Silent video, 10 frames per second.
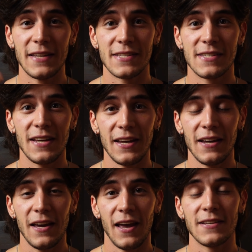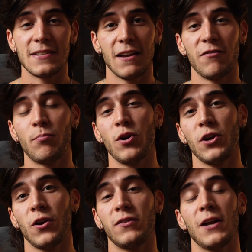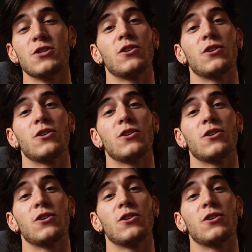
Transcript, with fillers: and C, instead of putting your attention